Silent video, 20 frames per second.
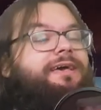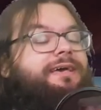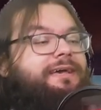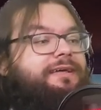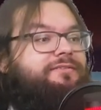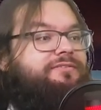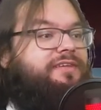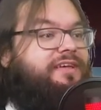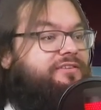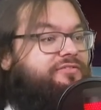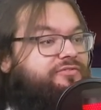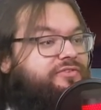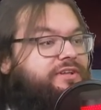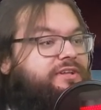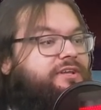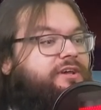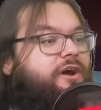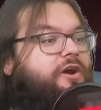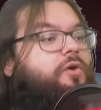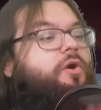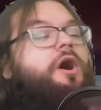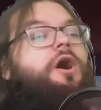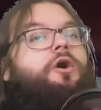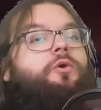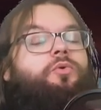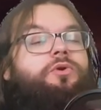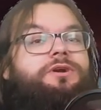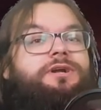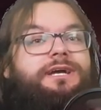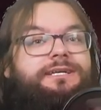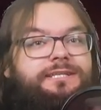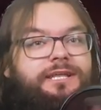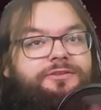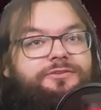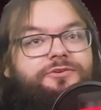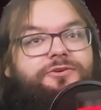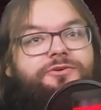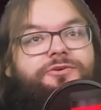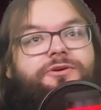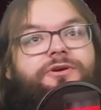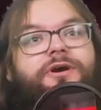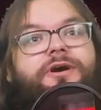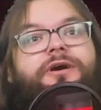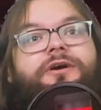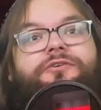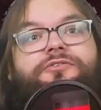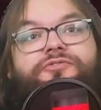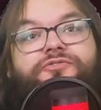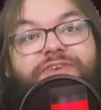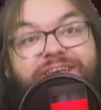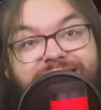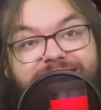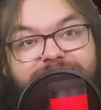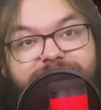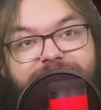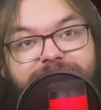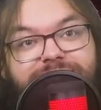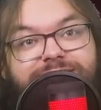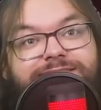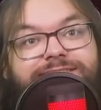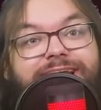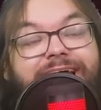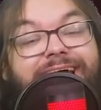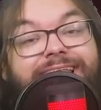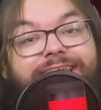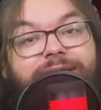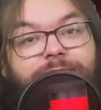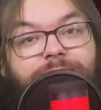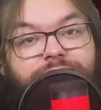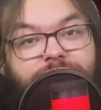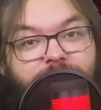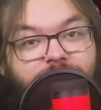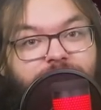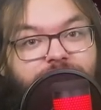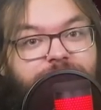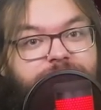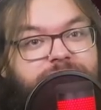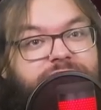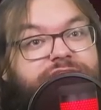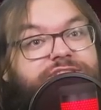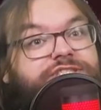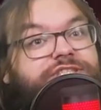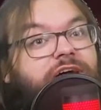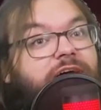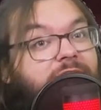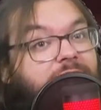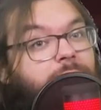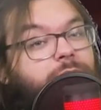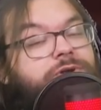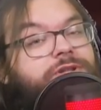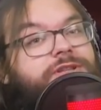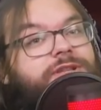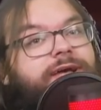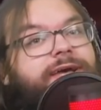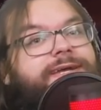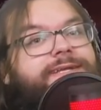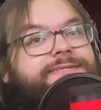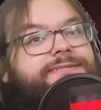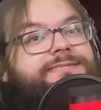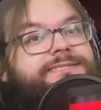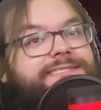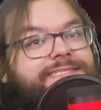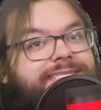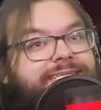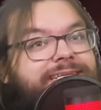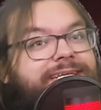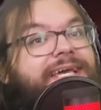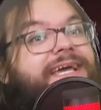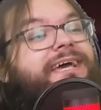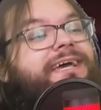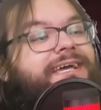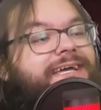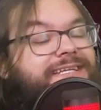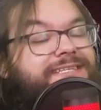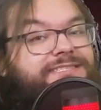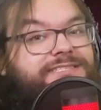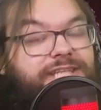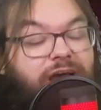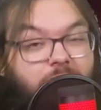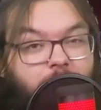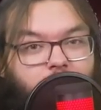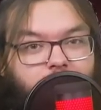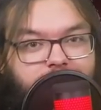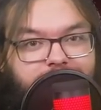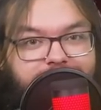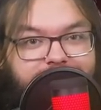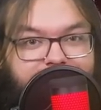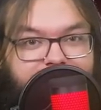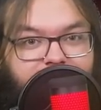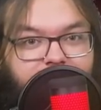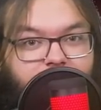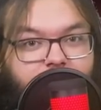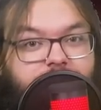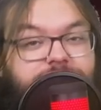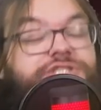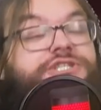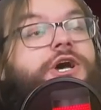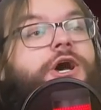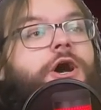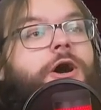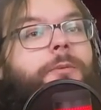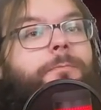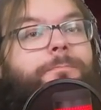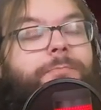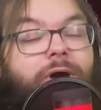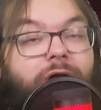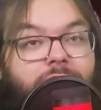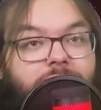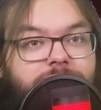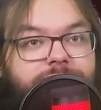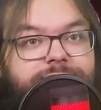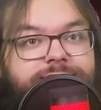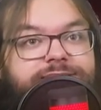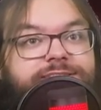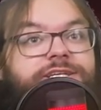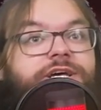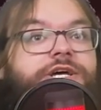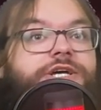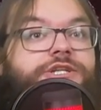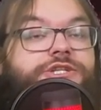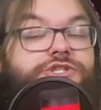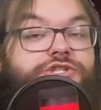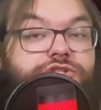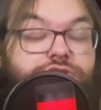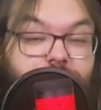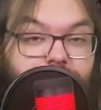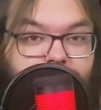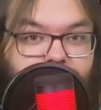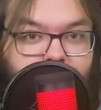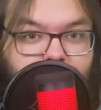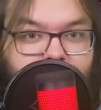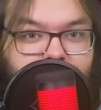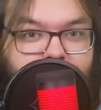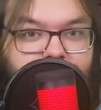In this video we're gonna do features and improvements I would like to see in Tower Heroes part 2.